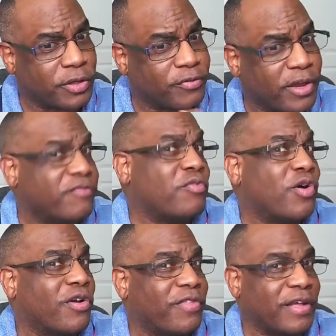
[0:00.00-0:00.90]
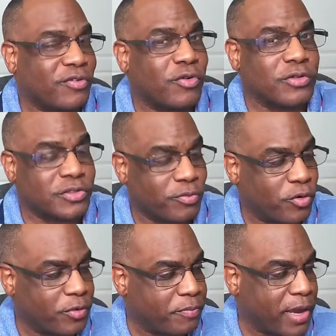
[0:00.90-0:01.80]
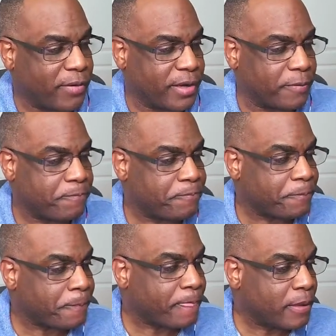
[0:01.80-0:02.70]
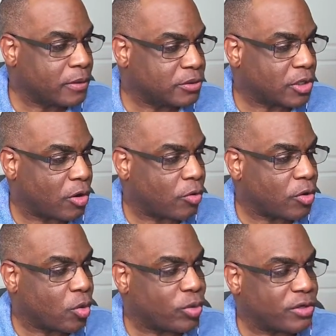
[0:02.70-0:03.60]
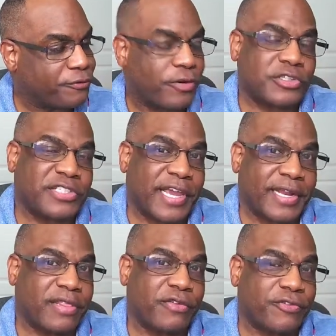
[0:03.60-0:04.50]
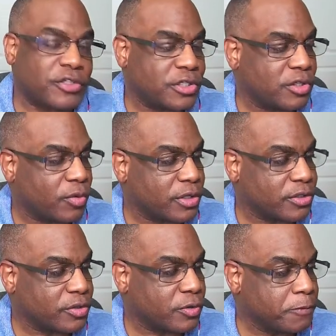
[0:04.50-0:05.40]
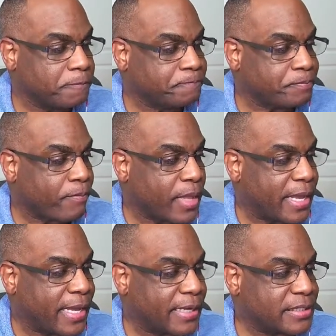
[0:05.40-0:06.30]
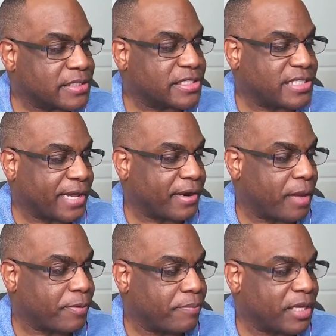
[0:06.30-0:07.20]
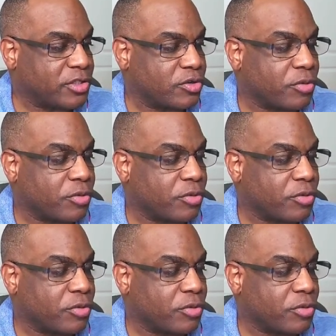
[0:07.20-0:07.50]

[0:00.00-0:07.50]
if you have more, that of course, the more the merrier. So when you first get in, the first thing you want to do is set up. Make sure your